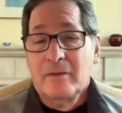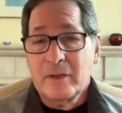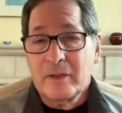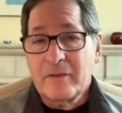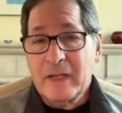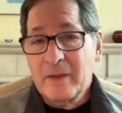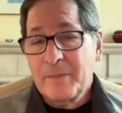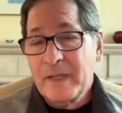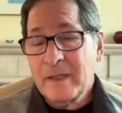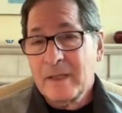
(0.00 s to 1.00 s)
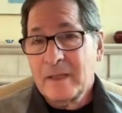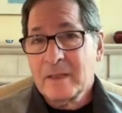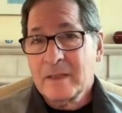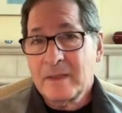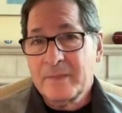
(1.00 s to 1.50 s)
for developing
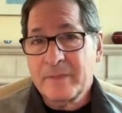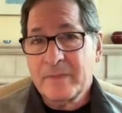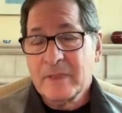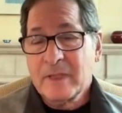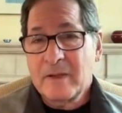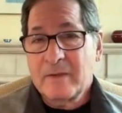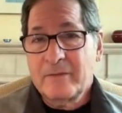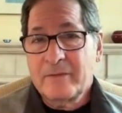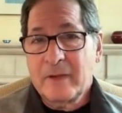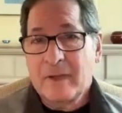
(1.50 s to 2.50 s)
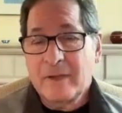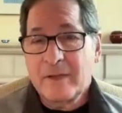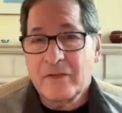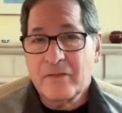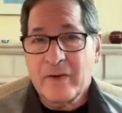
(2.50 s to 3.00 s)
these symptoms of
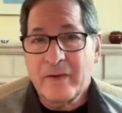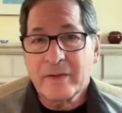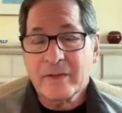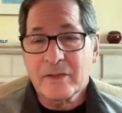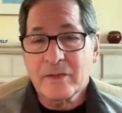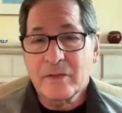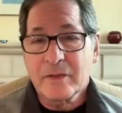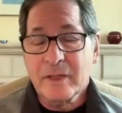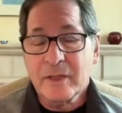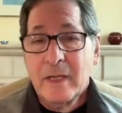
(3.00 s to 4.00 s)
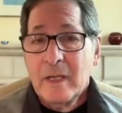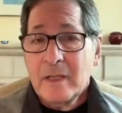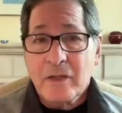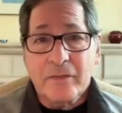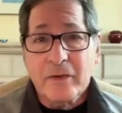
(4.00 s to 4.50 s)
these various disorders.
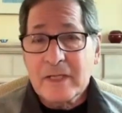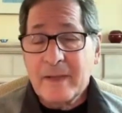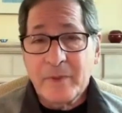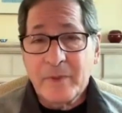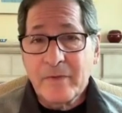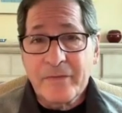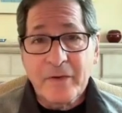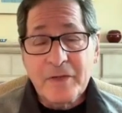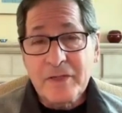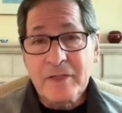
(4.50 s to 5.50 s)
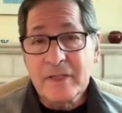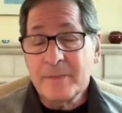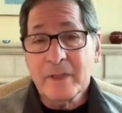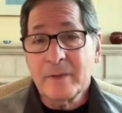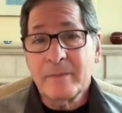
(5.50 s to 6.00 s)
So, for example, the first
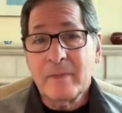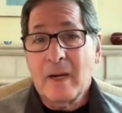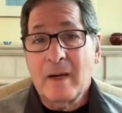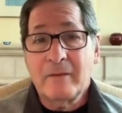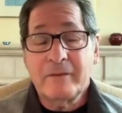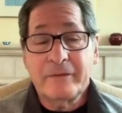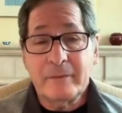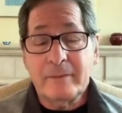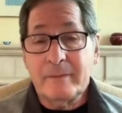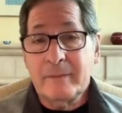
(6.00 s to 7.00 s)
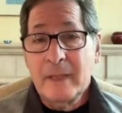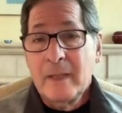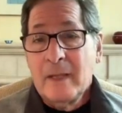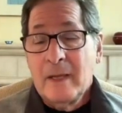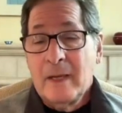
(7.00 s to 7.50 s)
symptom of
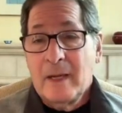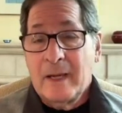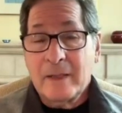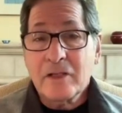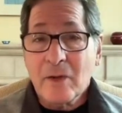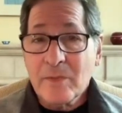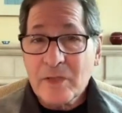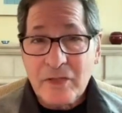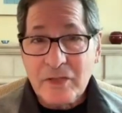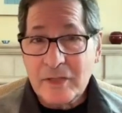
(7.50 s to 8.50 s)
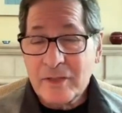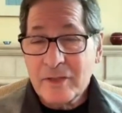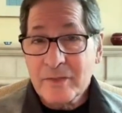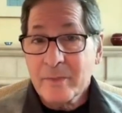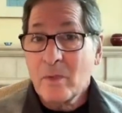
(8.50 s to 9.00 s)
Alzheimer's
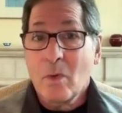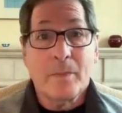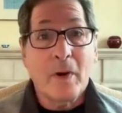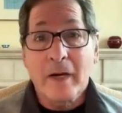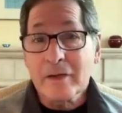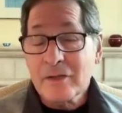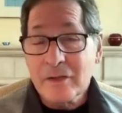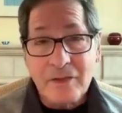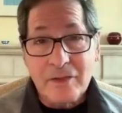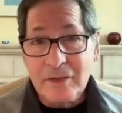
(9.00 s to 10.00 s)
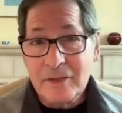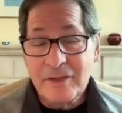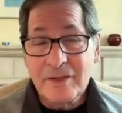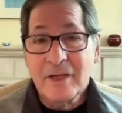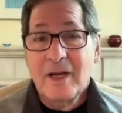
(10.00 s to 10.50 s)
disease or Parkinson's
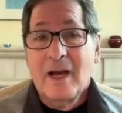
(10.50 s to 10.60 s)
disease